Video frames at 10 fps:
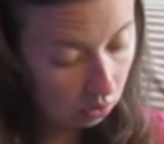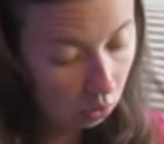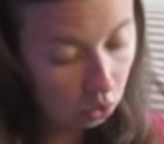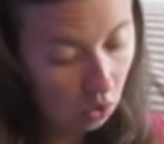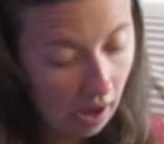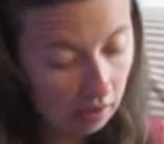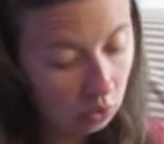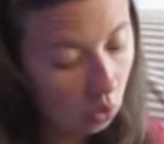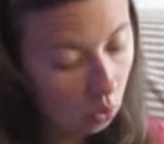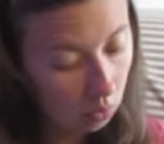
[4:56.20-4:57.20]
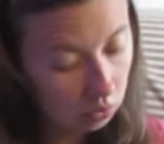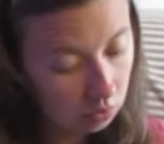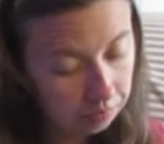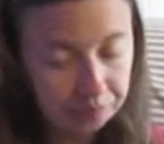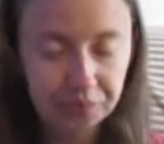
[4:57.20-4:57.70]
No.
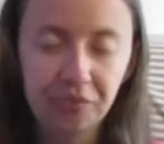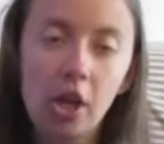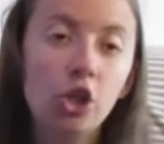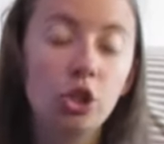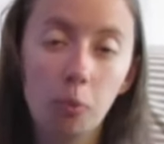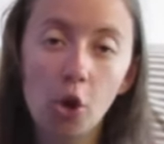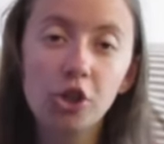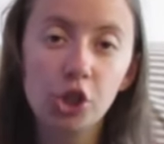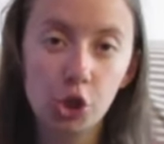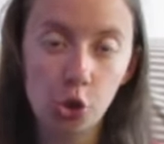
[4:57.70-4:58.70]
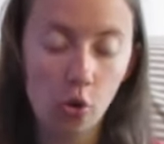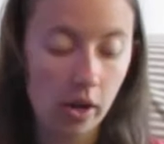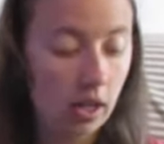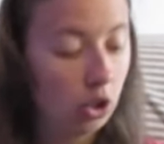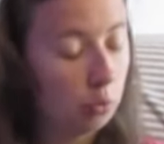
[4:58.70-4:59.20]
She wants a
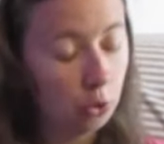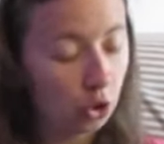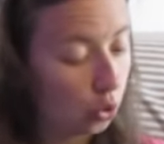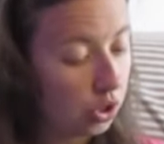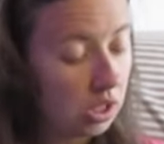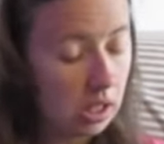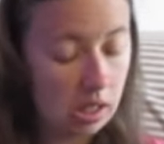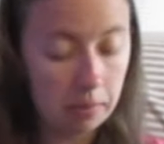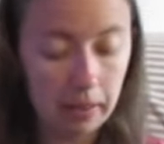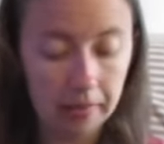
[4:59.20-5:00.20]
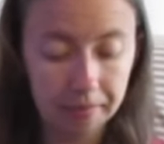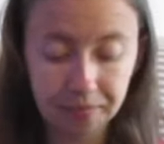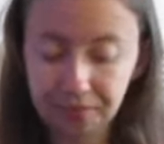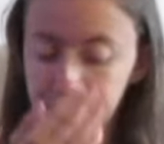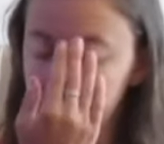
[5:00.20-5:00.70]
toy. You're going to need to wait.
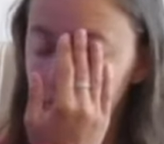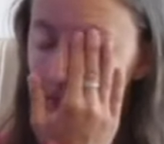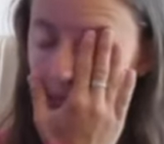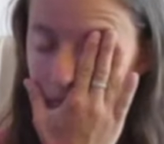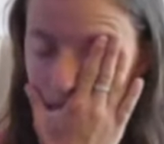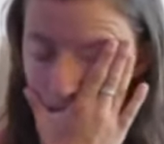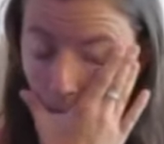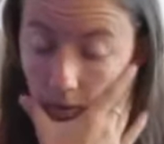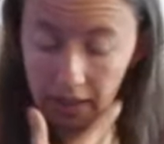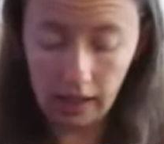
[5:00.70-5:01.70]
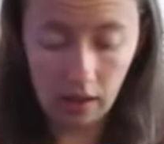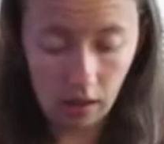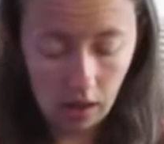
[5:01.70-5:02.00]
Okay.